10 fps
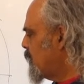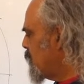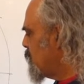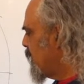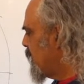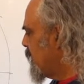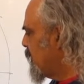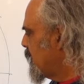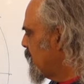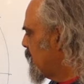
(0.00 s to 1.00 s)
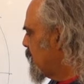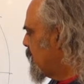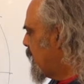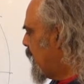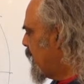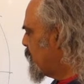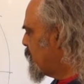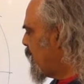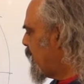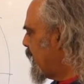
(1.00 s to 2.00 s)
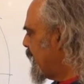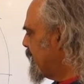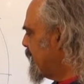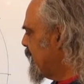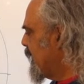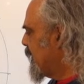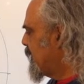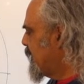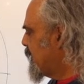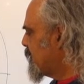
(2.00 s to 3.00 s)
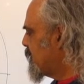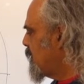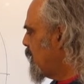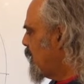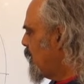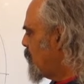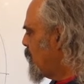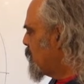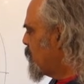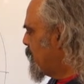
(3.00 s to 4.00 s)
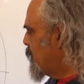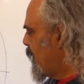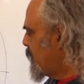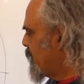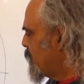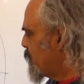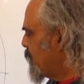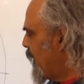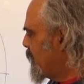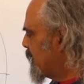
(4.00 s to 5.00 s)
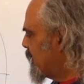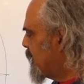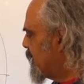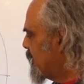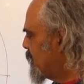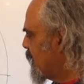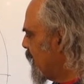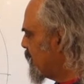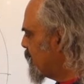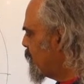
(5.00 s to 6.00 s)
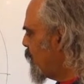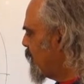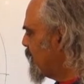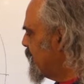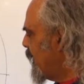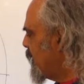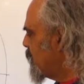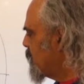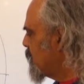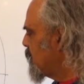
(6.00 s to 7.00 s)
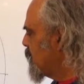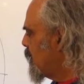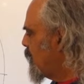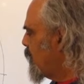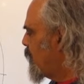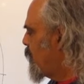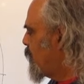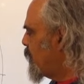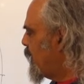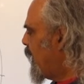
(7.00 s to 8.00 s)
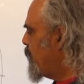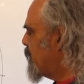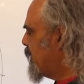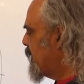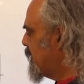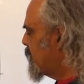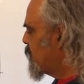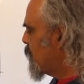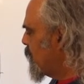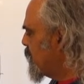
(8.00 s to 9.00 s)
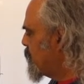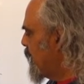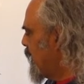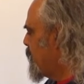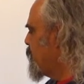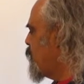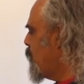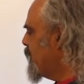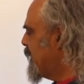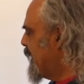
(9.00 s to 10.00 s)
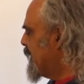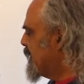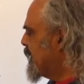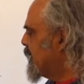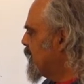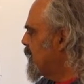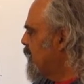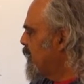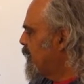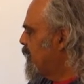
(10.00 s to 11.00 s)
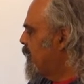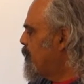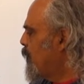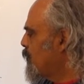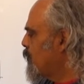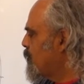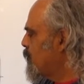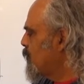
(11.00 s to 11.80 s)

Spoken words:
Usually the eyes are ending like this. But when you have this gravity, this line is falling down for the upper lid, so it's become dominating the bottom.